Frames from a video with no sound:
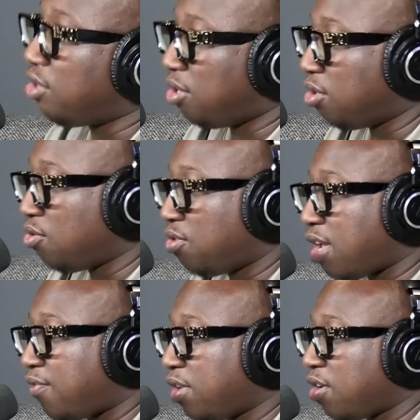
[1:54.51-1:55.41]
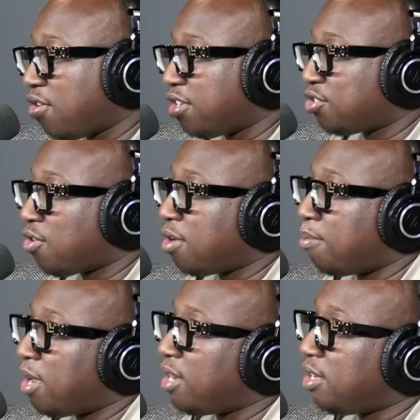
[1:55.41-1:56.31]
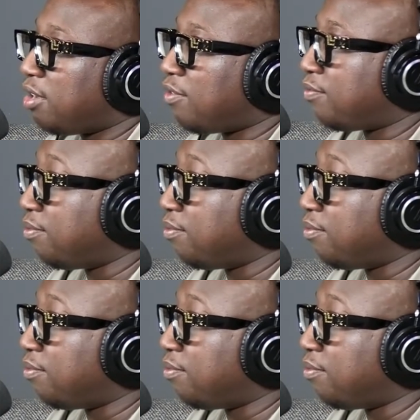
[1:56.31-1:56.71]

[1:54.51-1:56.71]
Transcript: you definitely gonna enjoy the money of